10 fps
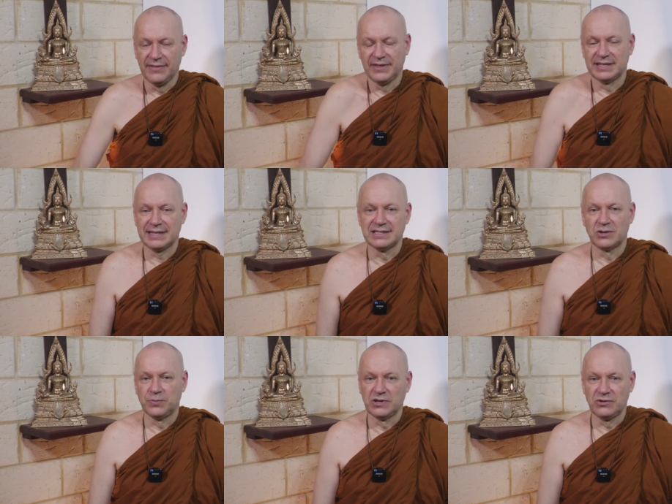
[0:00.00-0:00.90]
This is an
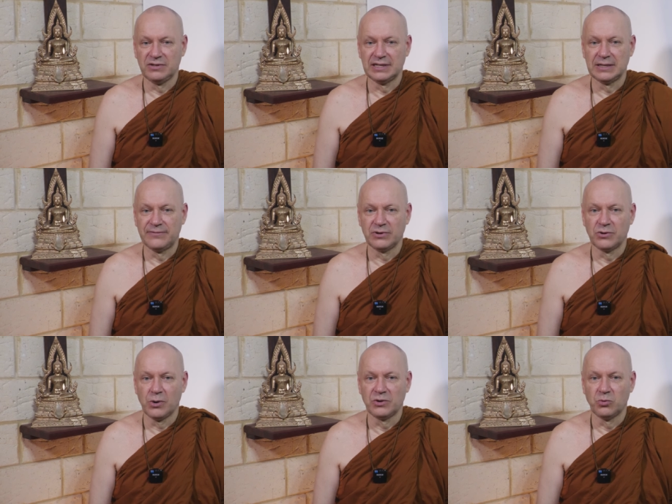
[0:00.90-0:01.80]
opportunity for
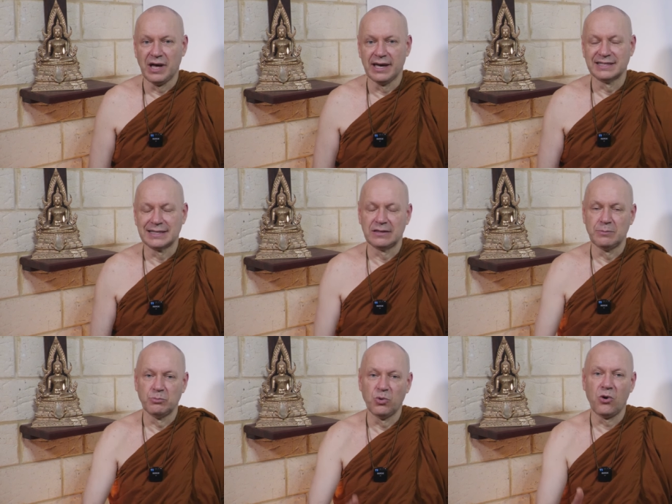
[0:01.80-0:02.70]
growing wise. And the
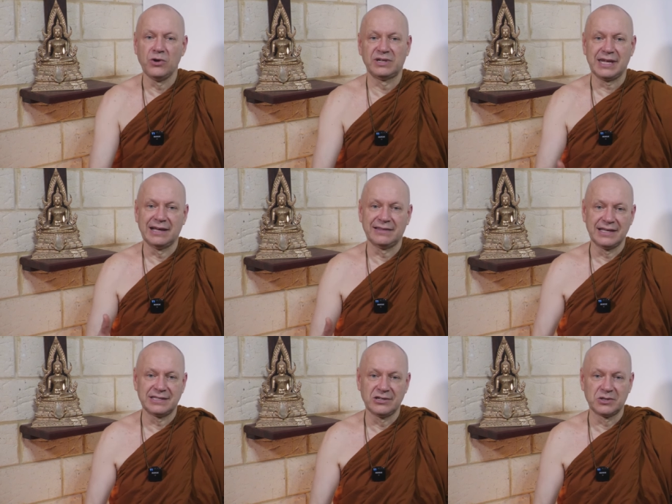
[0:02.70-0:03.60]
more you take
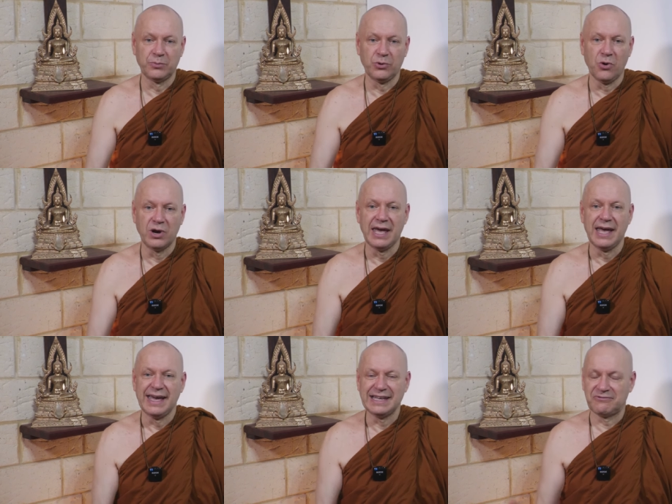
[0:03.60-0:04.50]
these things on board,
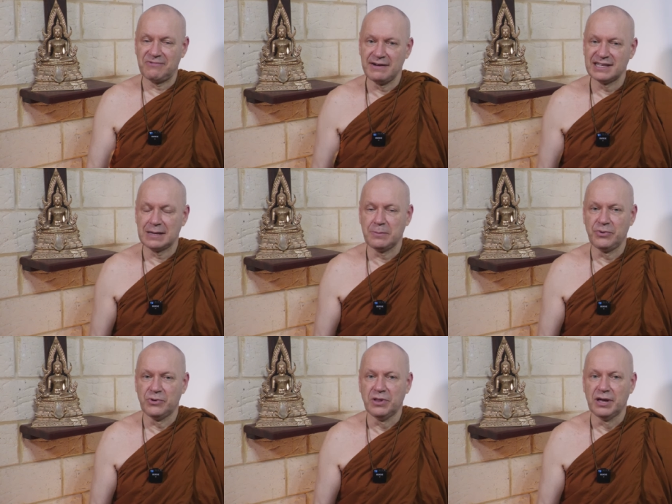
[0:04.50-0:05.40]
it's very
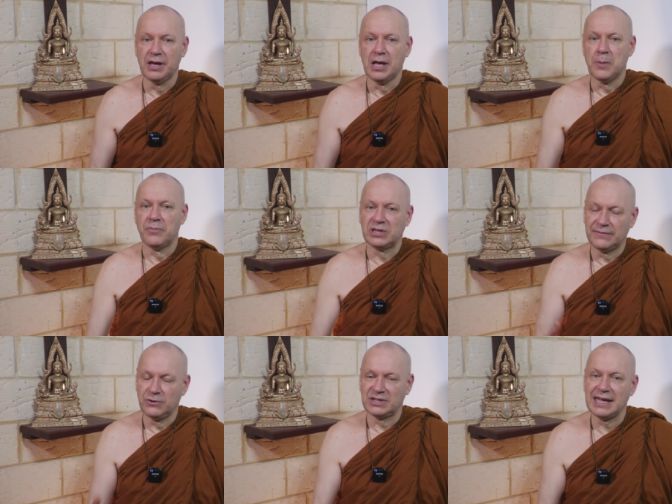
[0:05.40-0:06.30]
simple. But
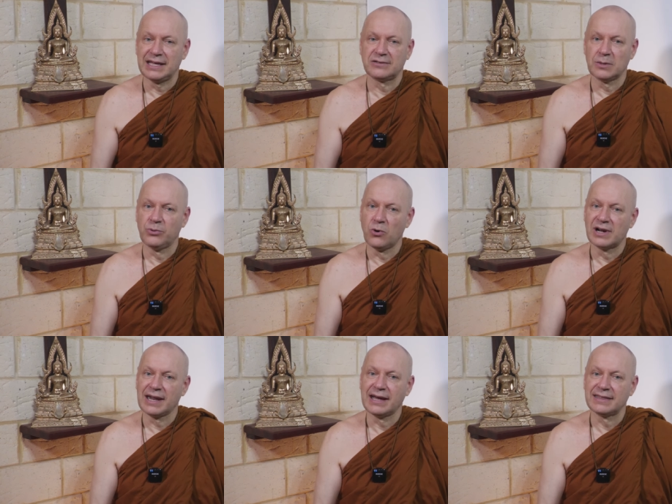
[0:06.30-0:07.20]
if you take it on
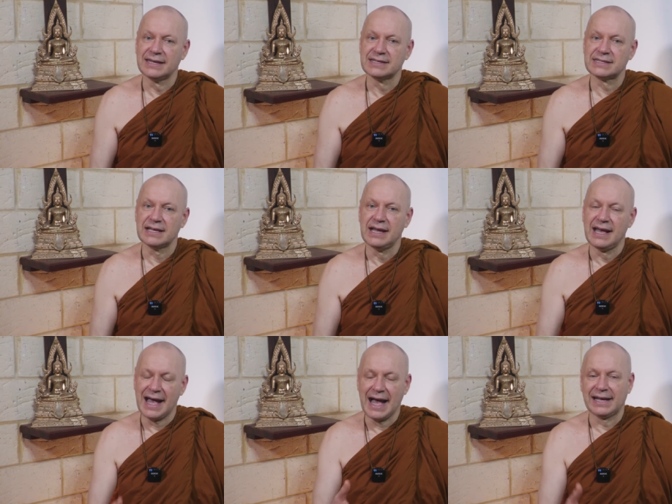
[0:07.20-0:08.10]
board like this,
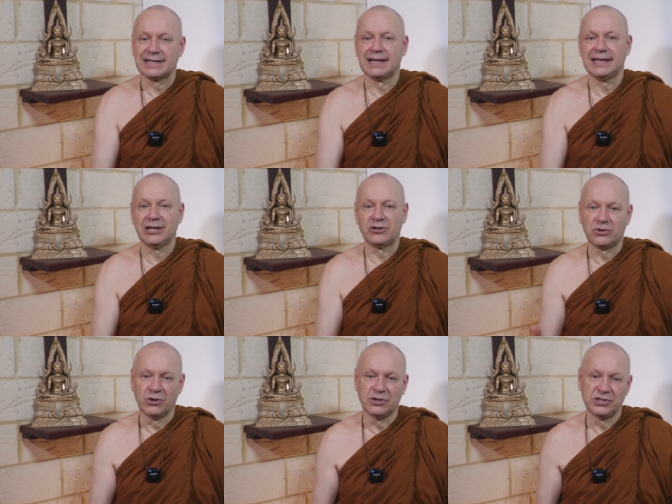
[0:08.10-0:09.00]
actually it
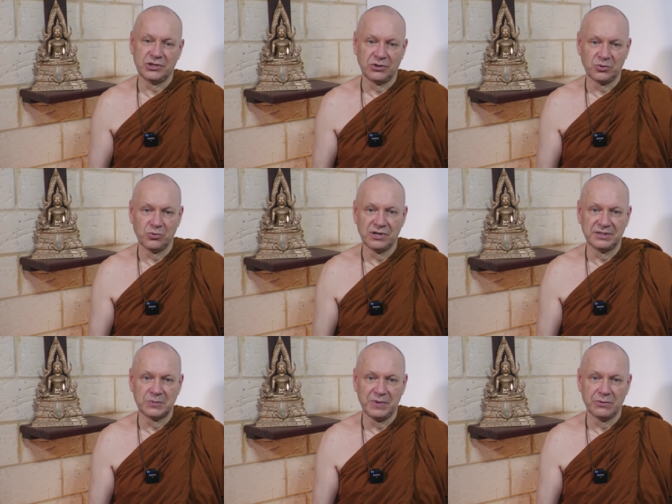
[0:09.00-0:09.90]
turns you towards
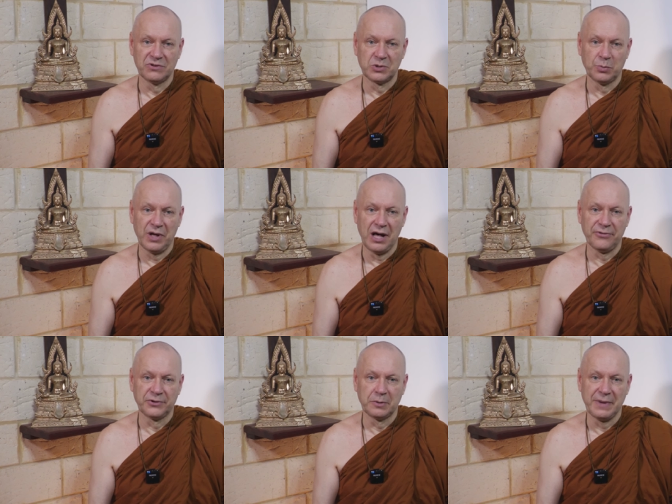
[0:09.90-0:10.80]
the spiritual
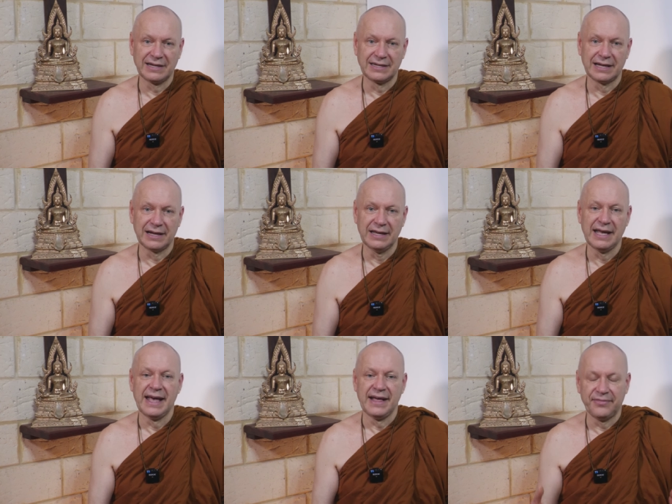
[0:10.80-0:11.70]
path automatically.
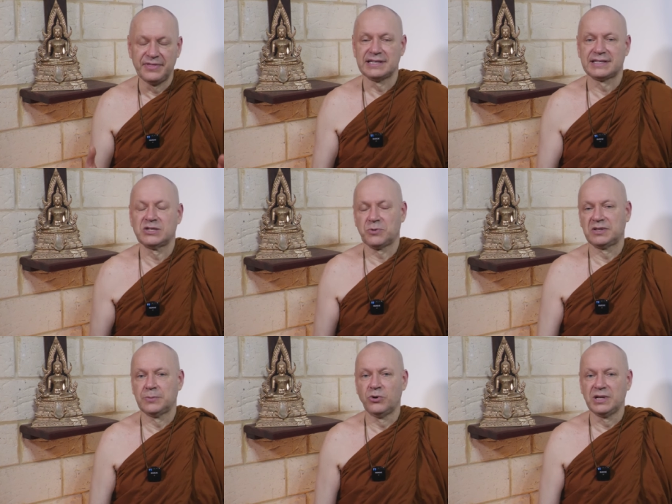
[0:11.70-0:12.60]
This is what
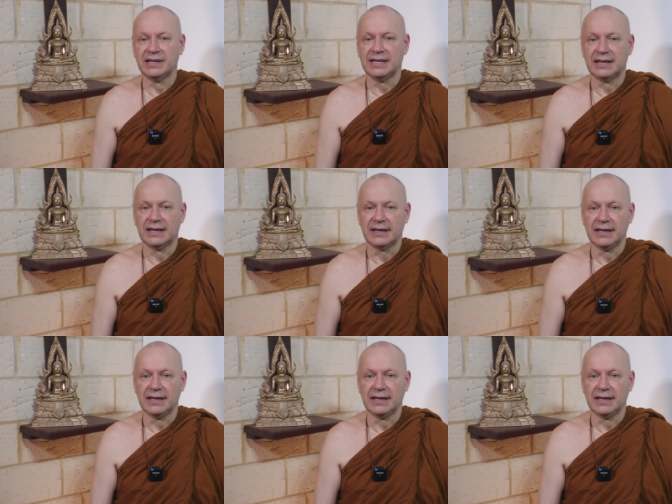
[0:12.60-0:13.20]
the Buddha did.